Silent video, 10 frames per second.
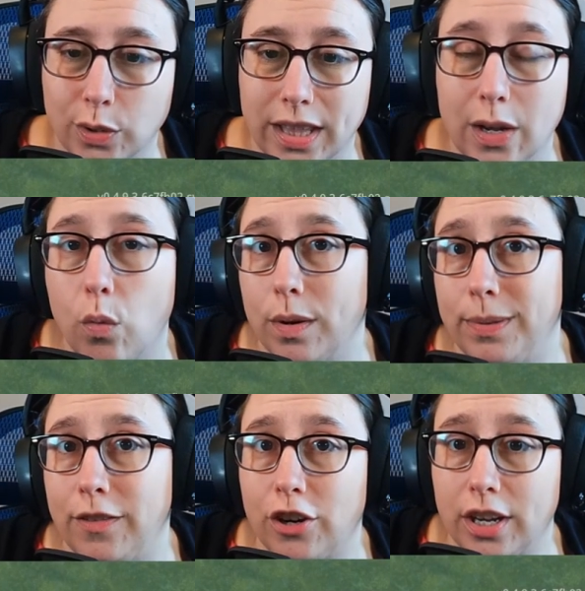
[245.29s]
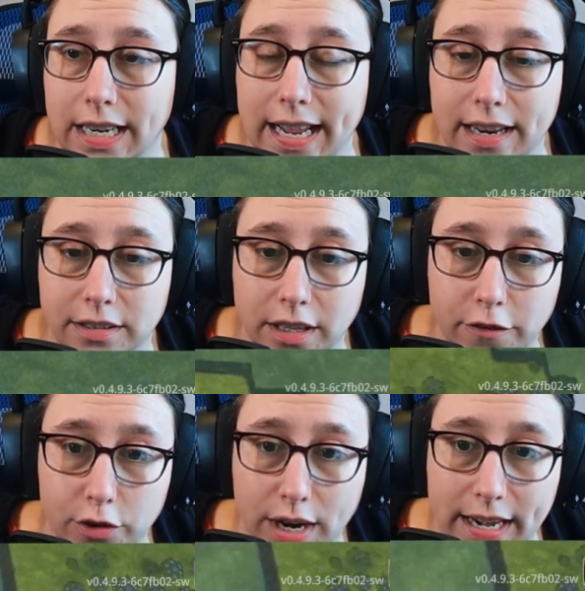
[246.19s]
So I think one beaver can handle it
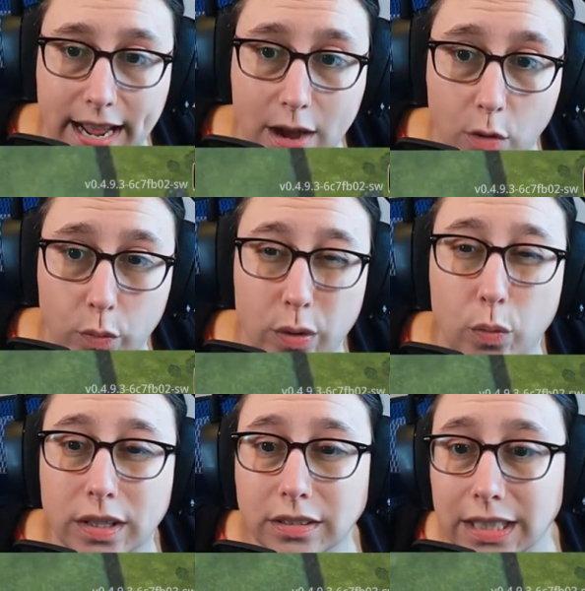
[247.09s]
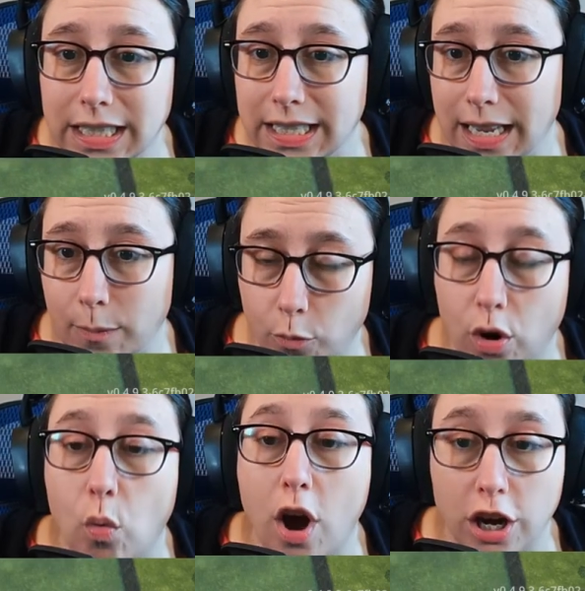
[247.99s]
for right now. We will need to get
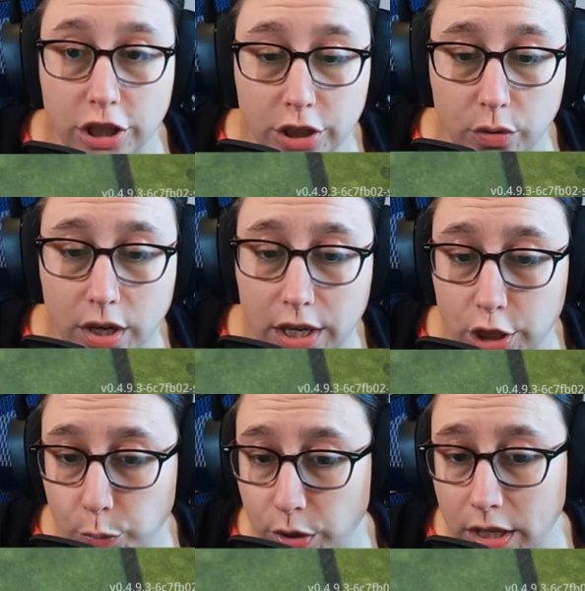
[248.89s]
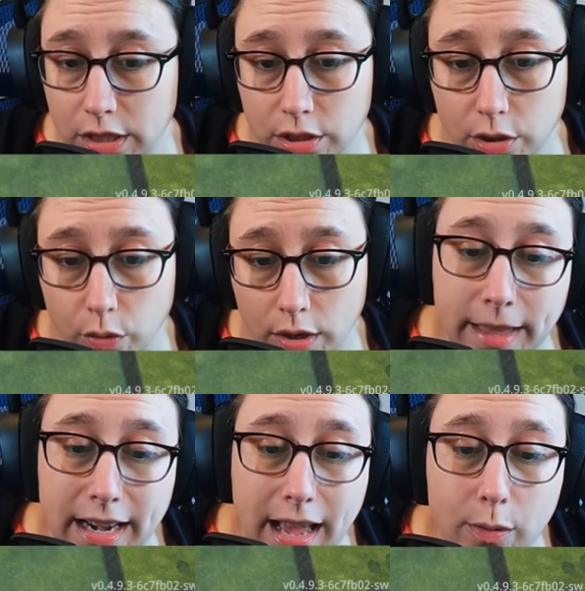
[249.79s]
more water storage pretty soon.
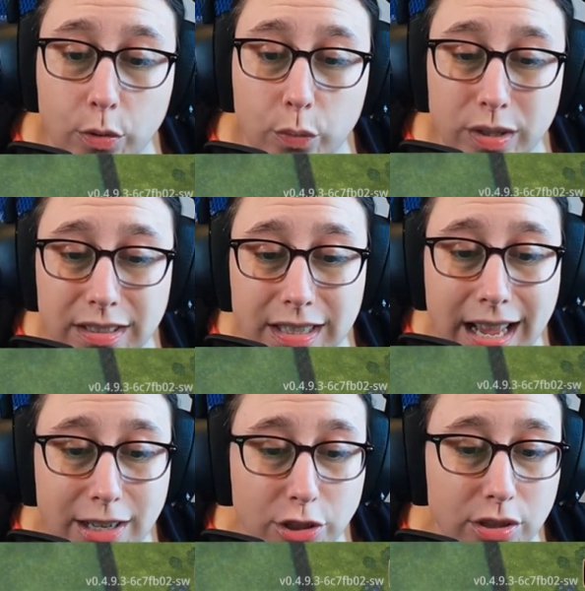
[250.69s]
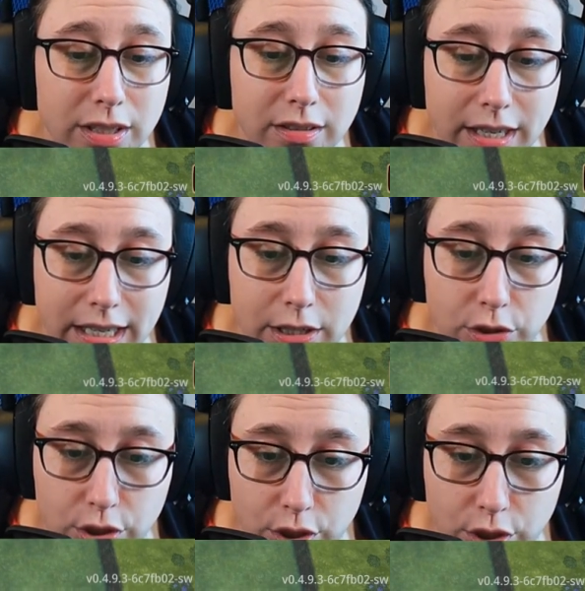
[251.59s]
And I would really actually like
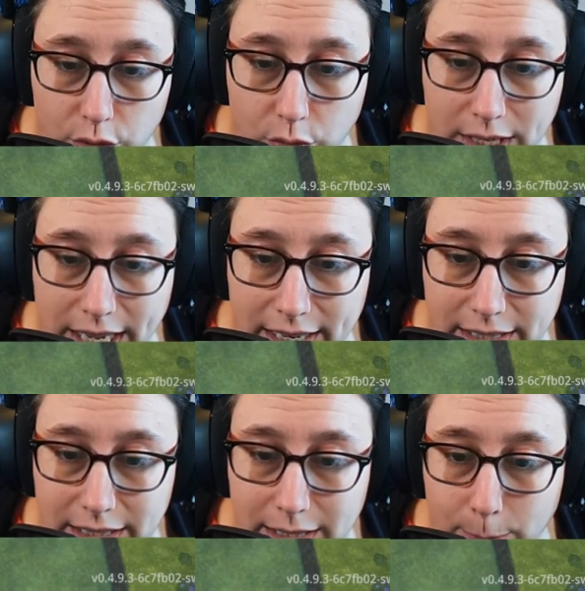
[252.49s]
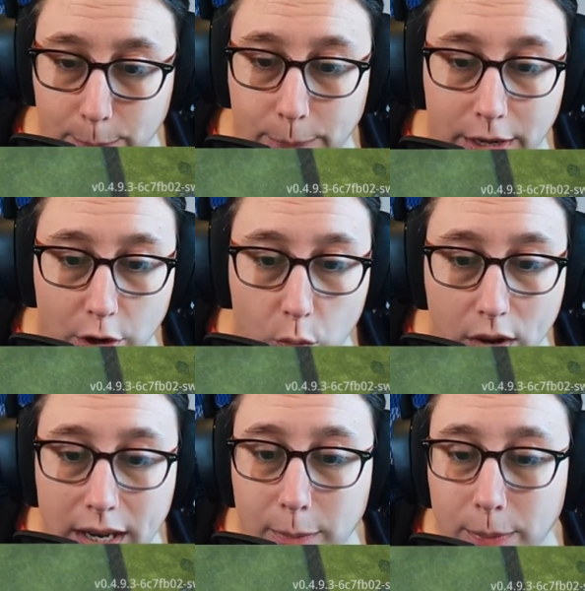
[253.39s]
to get the bigger
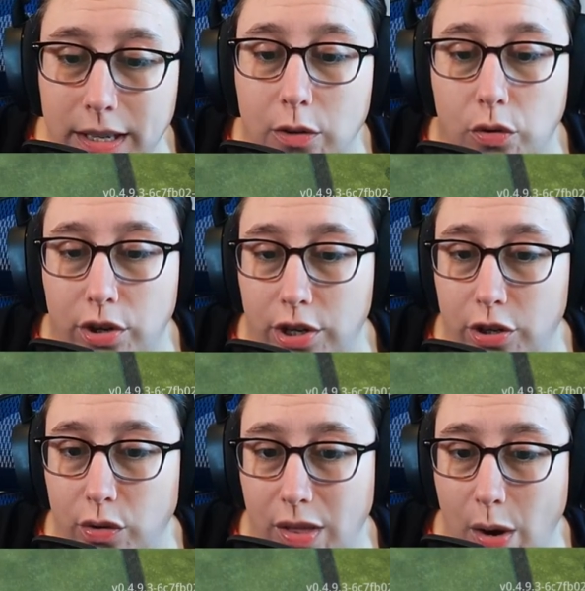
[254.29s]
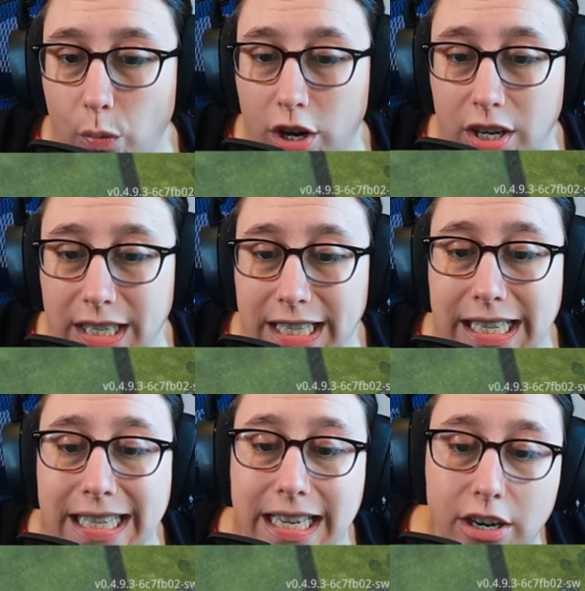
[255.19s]
one, but in order to do that, we're going to
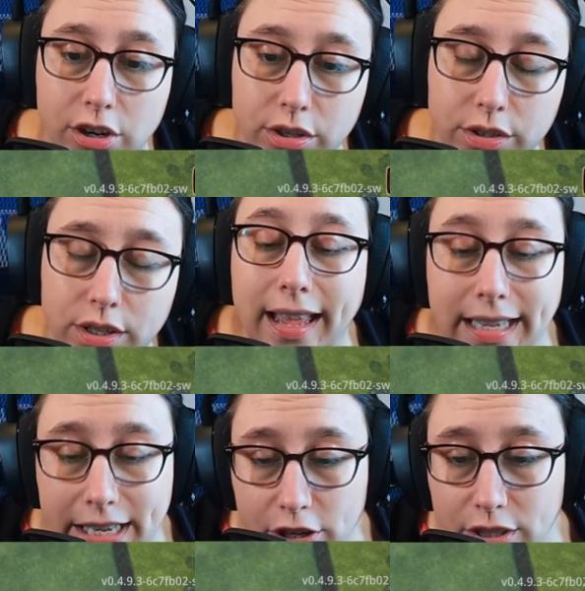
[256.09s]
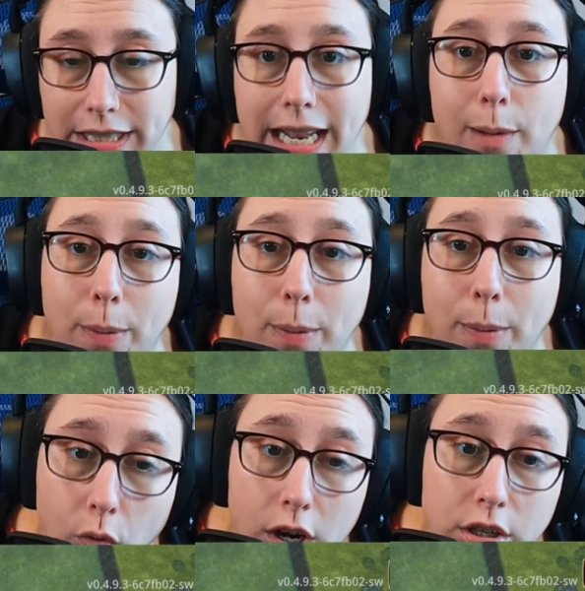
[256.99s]
need gears, and gears take
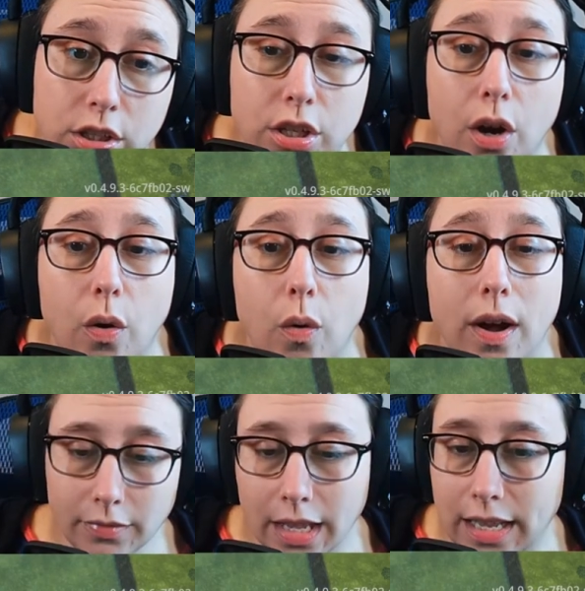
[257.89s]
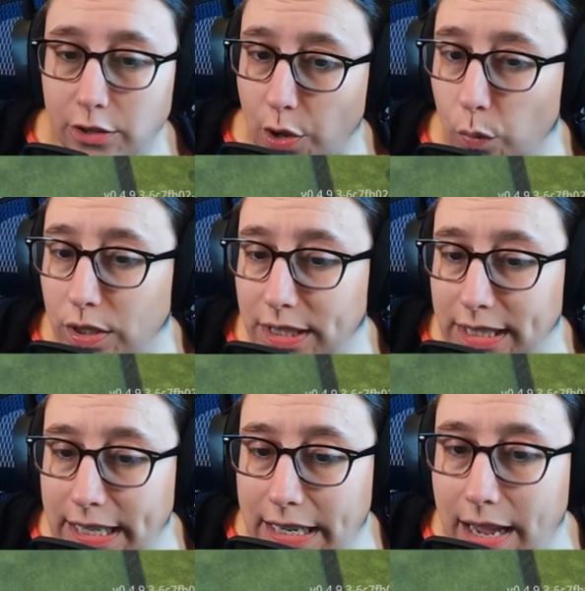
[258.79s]
power. So I don't know. We'll
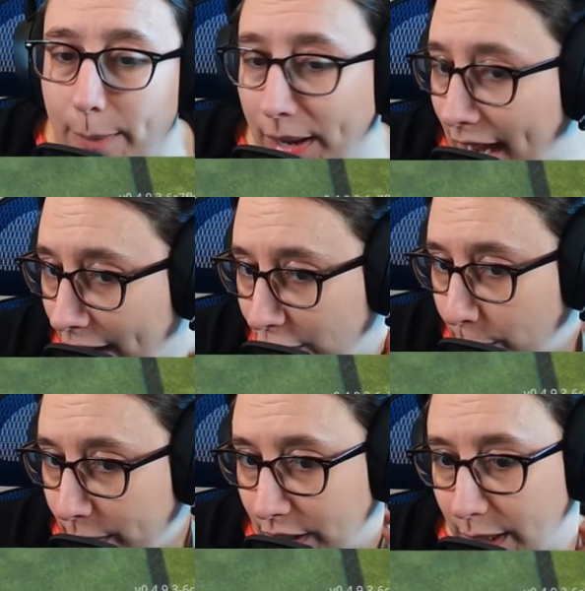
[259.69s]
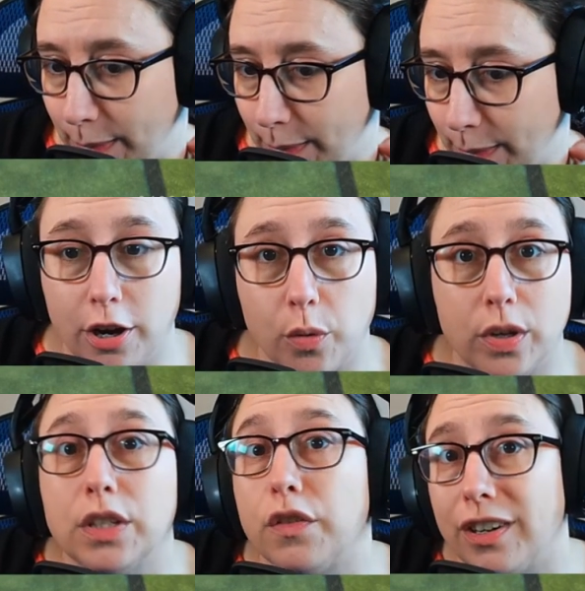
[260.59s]
see. I might have to build some smaller
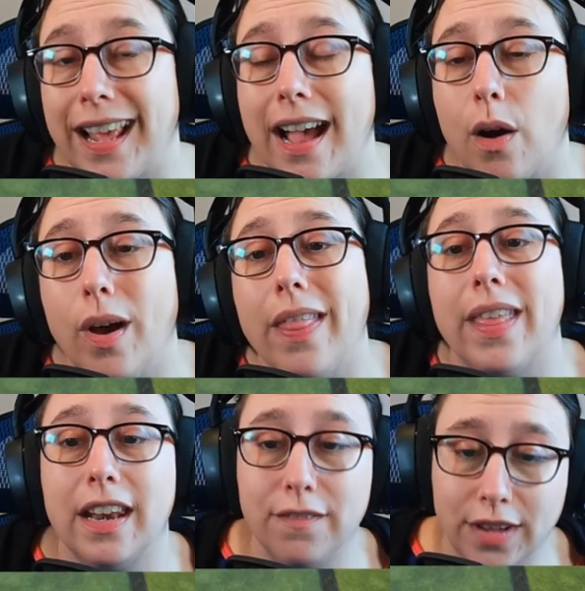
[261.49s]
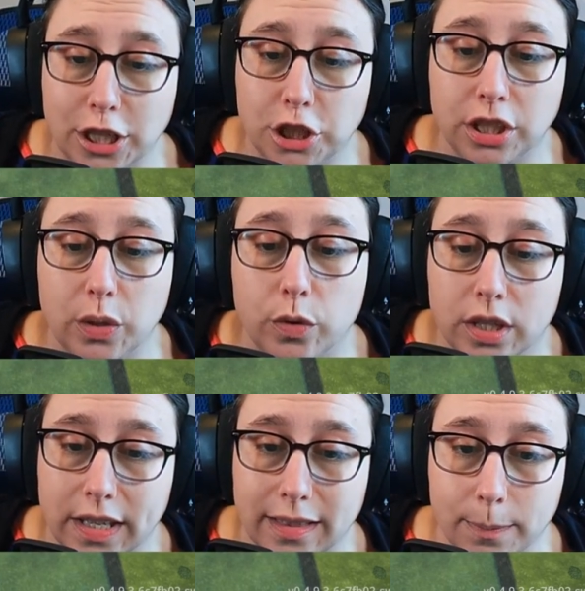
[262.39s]
ones for now, and then eventually we'll
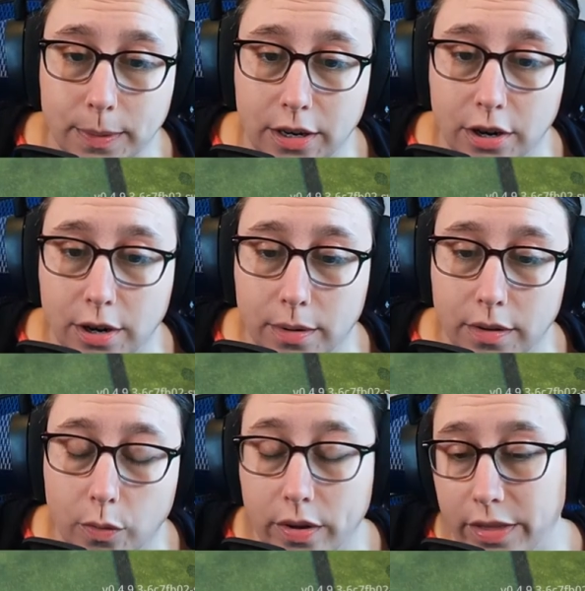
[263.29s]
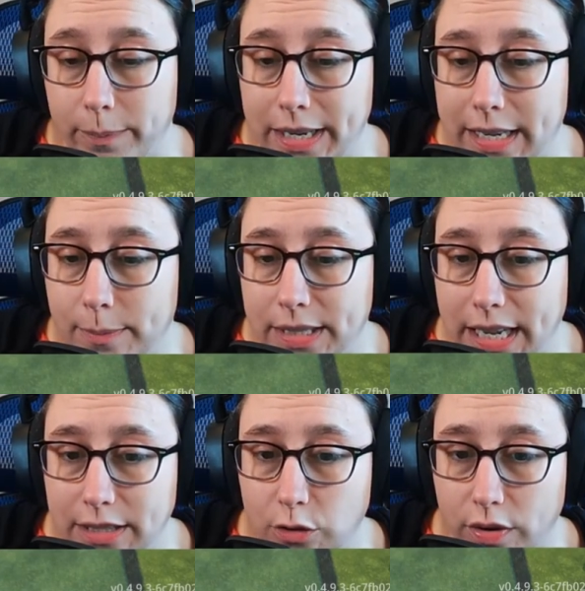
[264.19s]
get the medium
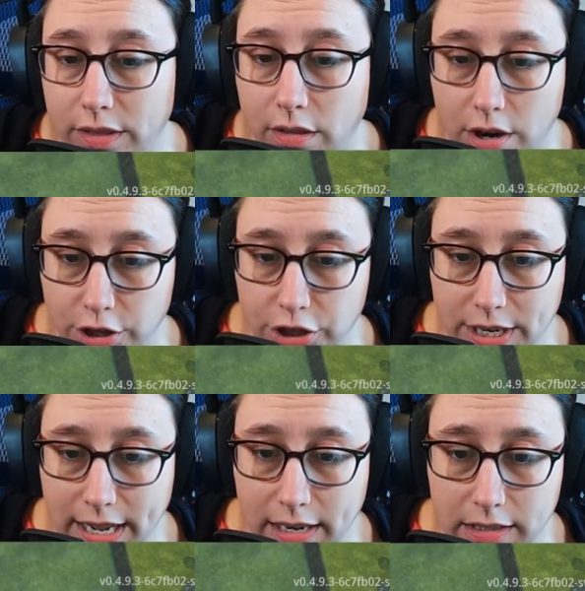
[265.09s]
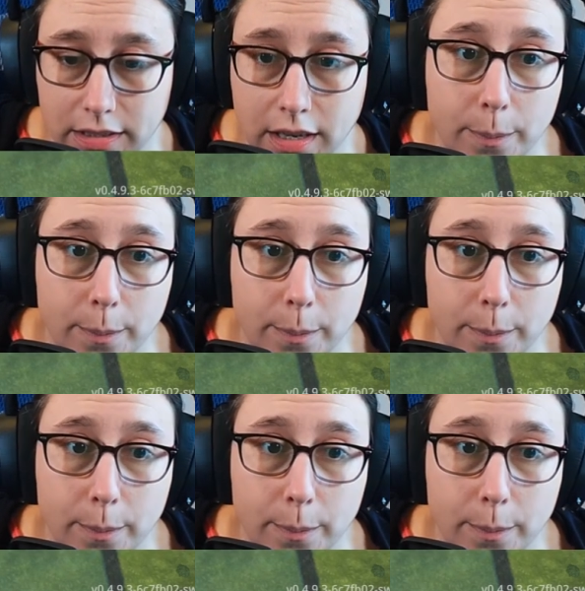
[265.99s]
tanks or the large tanks.